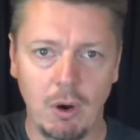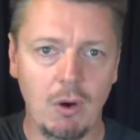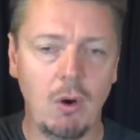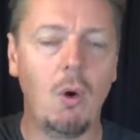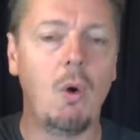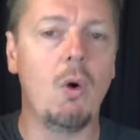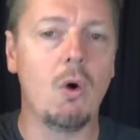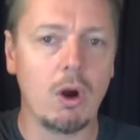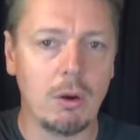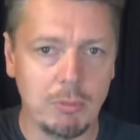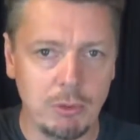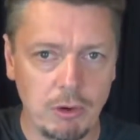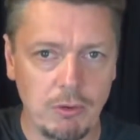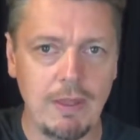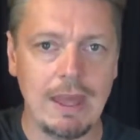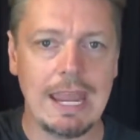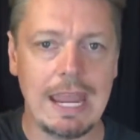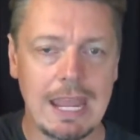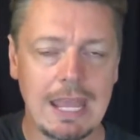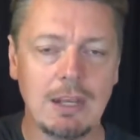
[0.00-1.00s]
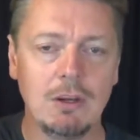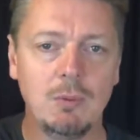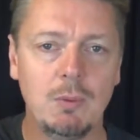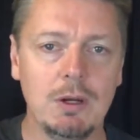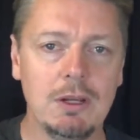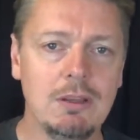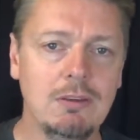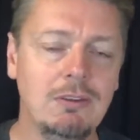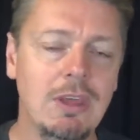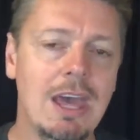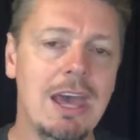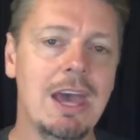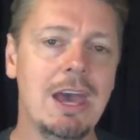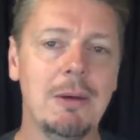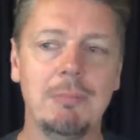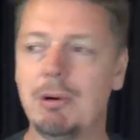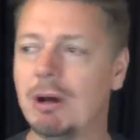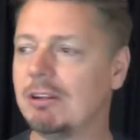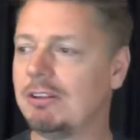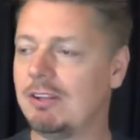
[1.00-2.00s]
horrible the hand was,
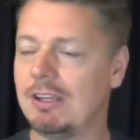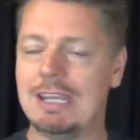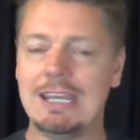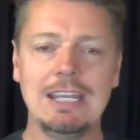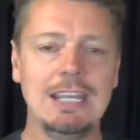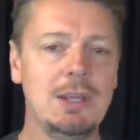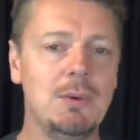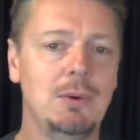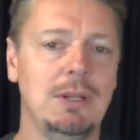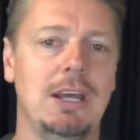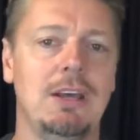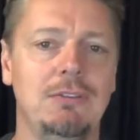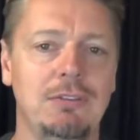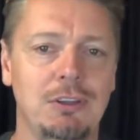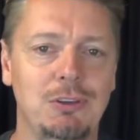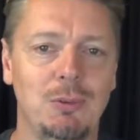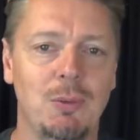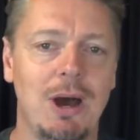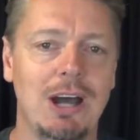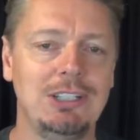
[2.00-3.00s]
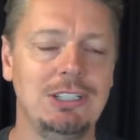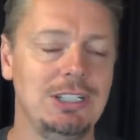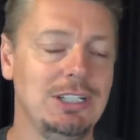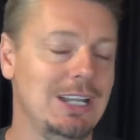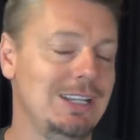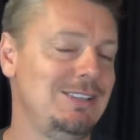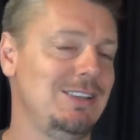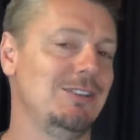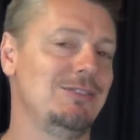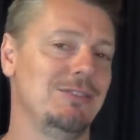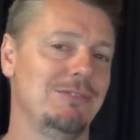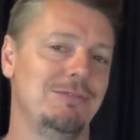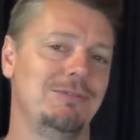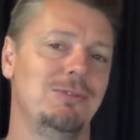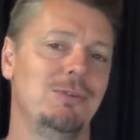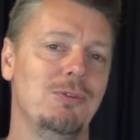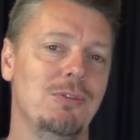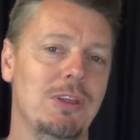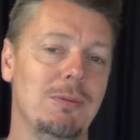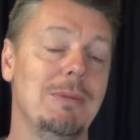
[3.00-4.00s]
but to anyone else that's watching, it doesn't
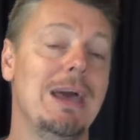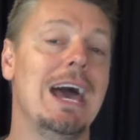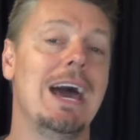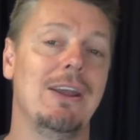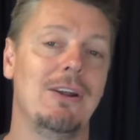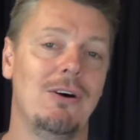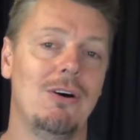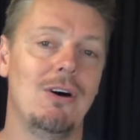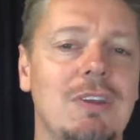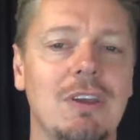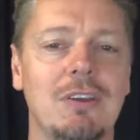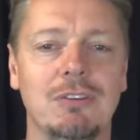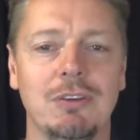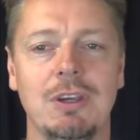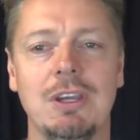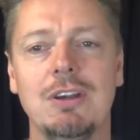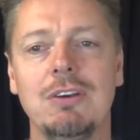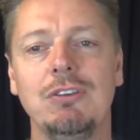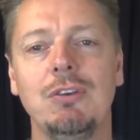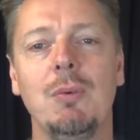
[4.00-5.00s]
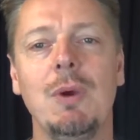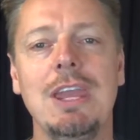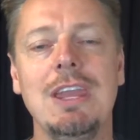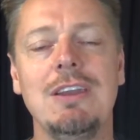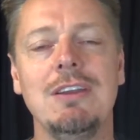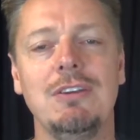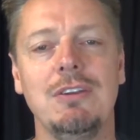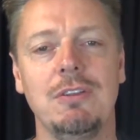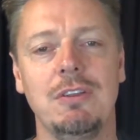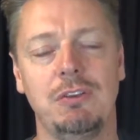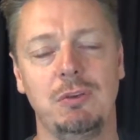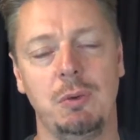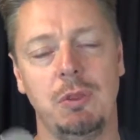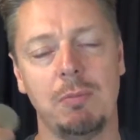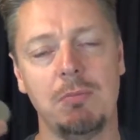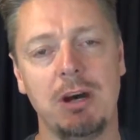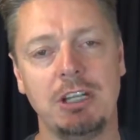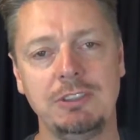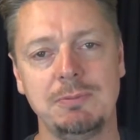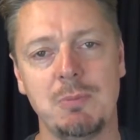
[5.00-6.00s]
fool them at all. So here's a way you can do this
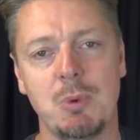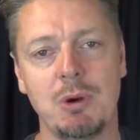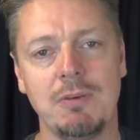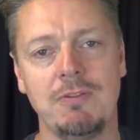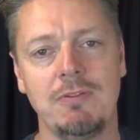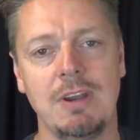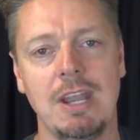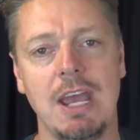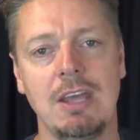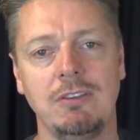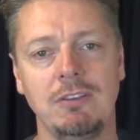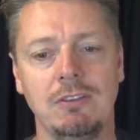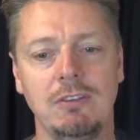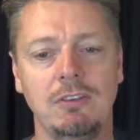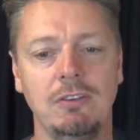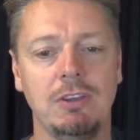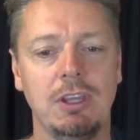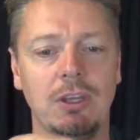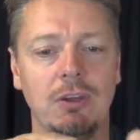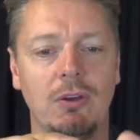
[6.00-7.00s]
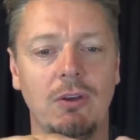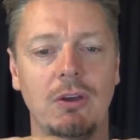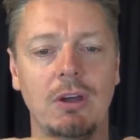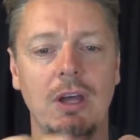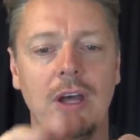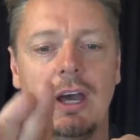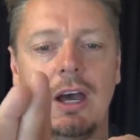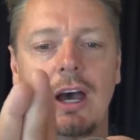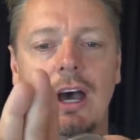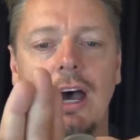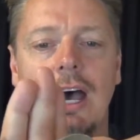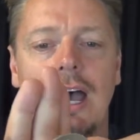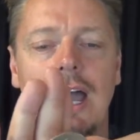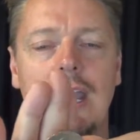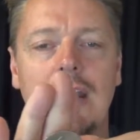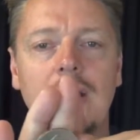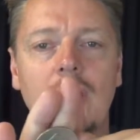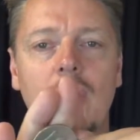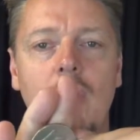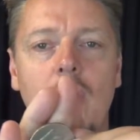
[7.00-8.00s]
with much more finesse and skill.
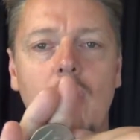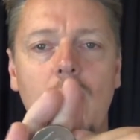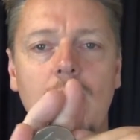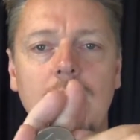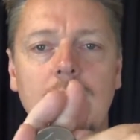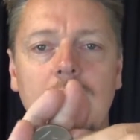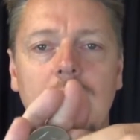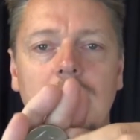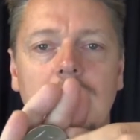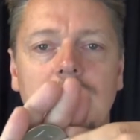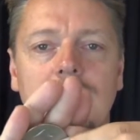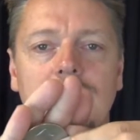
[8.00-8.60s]
Hide a coin